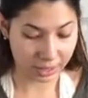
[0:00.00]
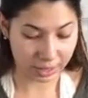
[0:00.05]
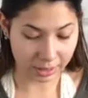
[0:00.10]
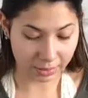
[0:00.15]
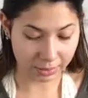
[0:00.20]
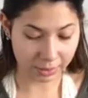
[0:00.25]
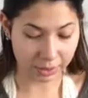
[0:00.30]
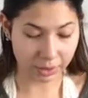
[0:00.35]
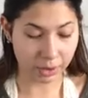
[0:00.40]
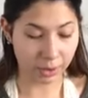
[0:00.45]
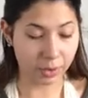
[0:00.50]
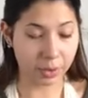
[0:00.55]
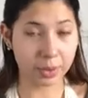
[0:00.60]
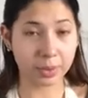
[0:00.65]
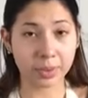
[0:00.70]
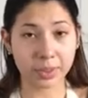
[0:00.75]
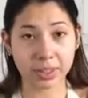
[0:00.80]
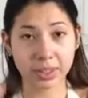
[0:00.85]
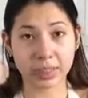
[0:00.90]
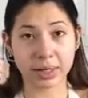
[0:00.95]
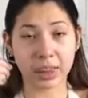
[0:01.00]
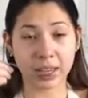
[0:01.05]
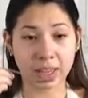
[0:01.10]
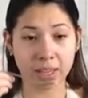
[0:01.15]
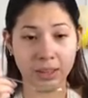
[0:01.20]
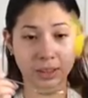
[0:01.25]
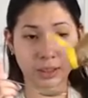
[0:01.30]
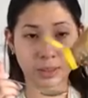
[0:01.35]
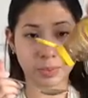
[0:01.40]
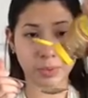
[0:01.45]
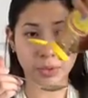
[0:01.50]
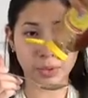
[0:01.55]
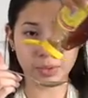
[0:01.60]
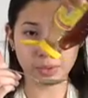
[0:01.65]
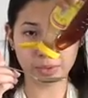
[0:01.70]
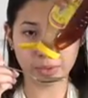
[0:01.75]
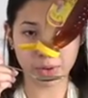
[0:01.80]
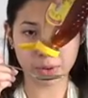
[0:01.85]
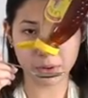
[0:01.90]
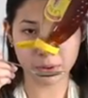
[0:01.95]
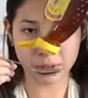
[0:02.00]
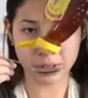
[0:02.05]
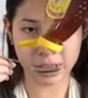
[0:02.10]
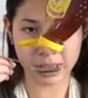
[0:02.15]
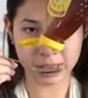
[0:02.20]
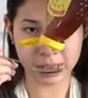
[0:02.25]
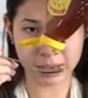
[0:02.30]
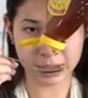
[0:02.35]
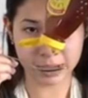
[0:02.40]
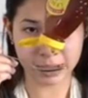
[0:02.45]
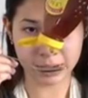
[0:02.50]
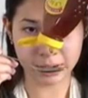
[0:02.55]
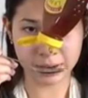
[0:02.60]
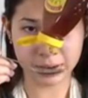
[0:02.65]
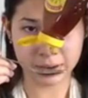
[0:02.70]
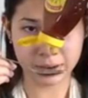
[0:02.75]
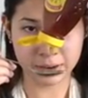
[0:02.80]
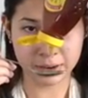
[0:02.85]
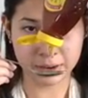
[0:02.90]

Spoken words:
Now we're gonna go in with the 2nd spoonful here.